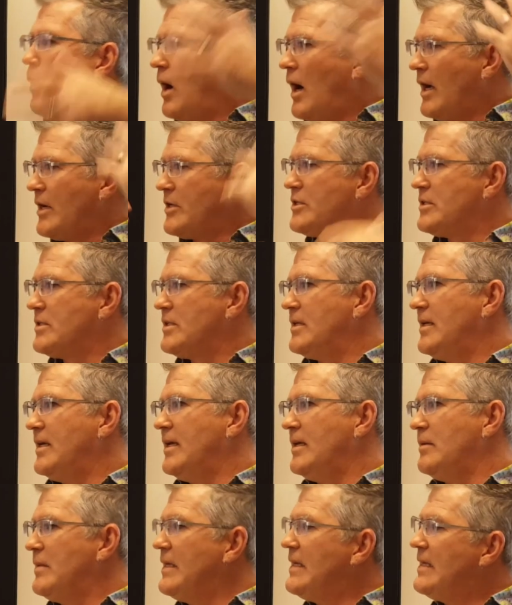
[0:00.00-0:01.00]
washed
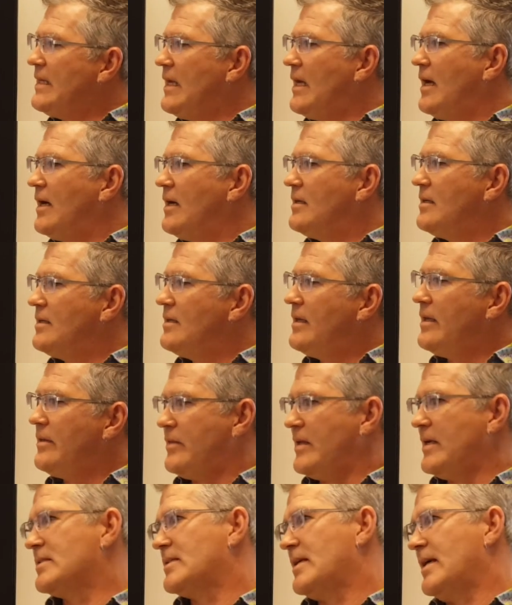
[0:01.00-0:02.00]
in media and
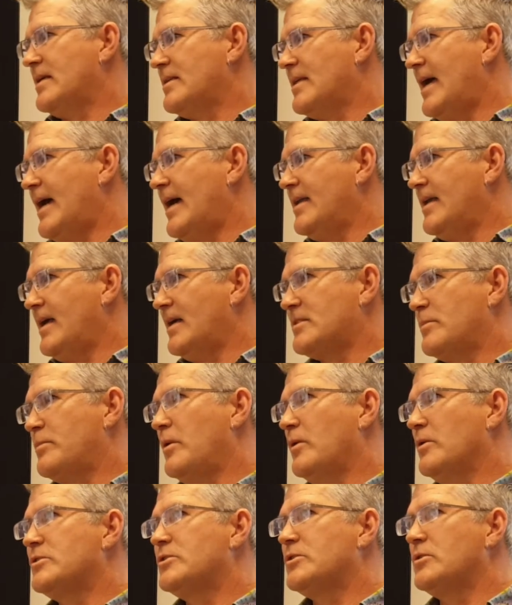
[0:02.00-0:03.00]
things like that, as
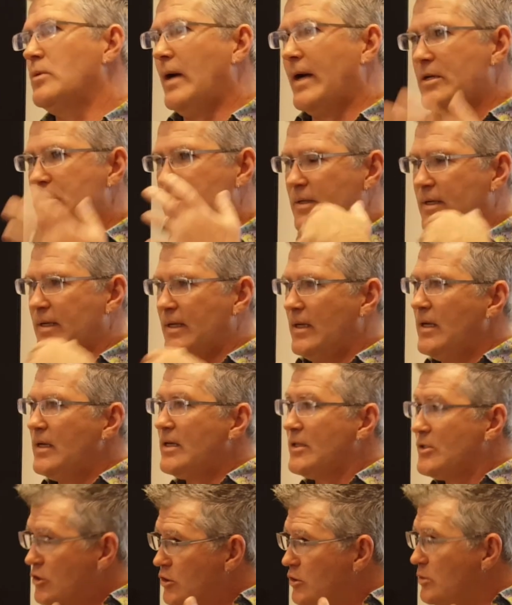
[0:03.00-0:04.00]
opposed to actually
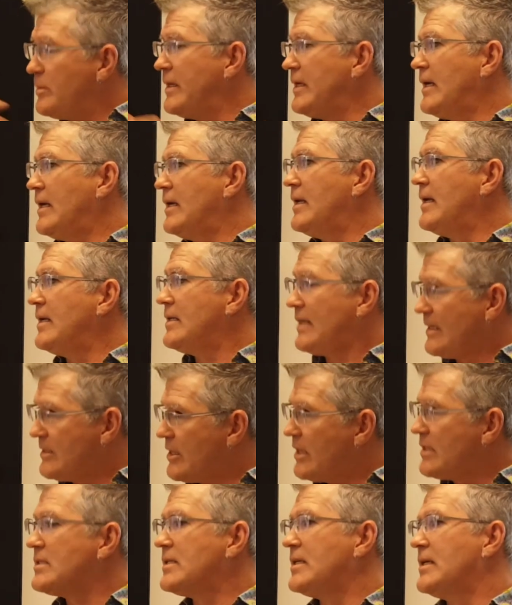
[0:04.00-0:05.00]
consuming it and
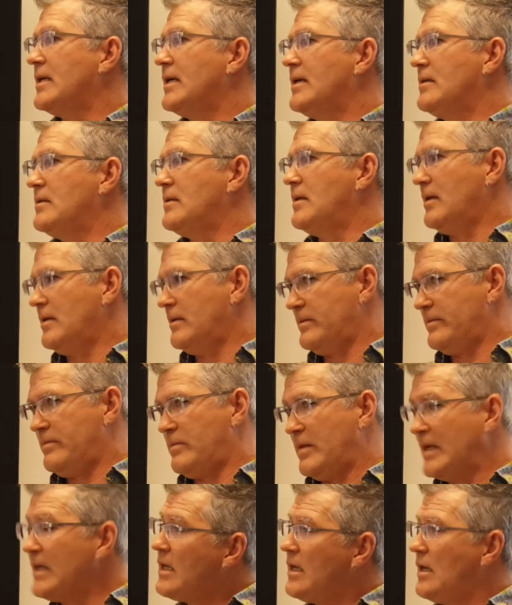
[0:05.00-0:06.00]
digesting it and
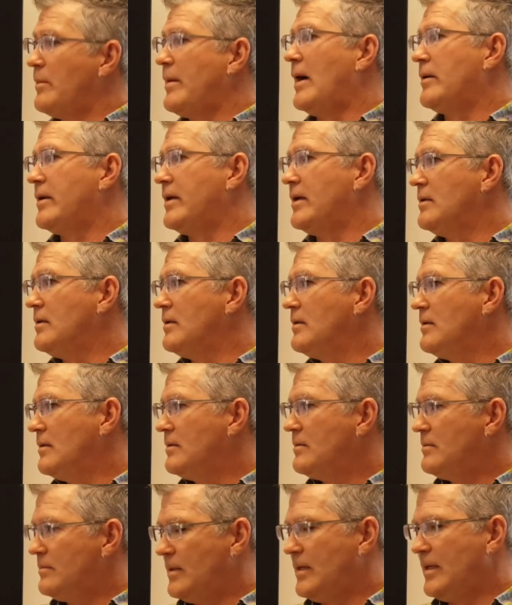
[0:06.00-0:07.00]
thinking about it.
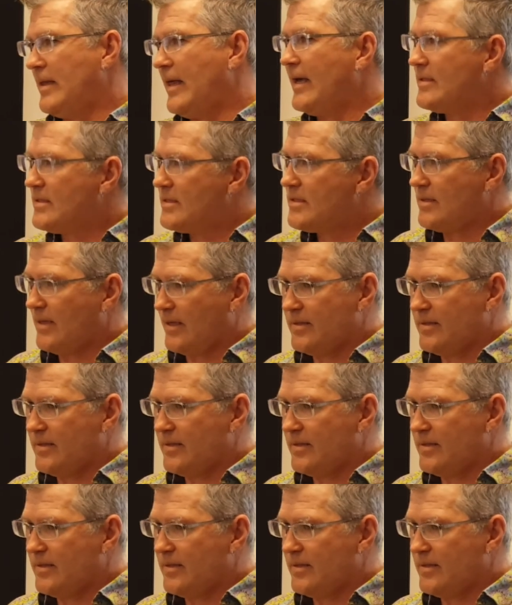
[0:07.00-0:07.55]
That's,